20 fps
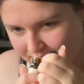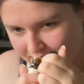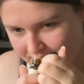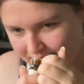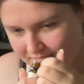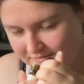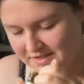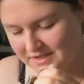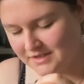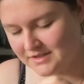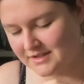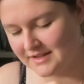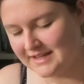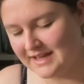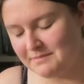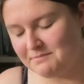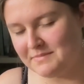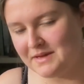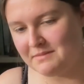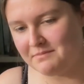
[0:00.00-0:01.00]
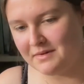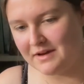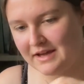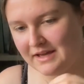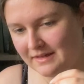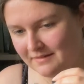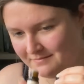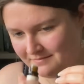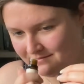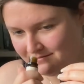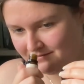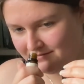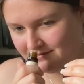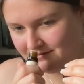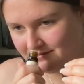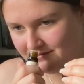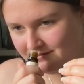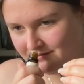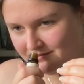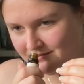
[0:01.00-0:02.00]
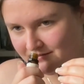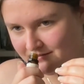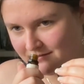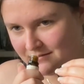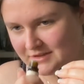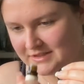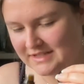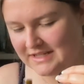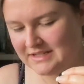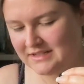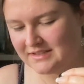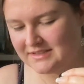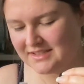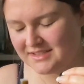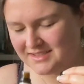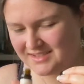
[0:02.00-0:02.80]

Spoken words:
so you don't get bit by mosquitoes. That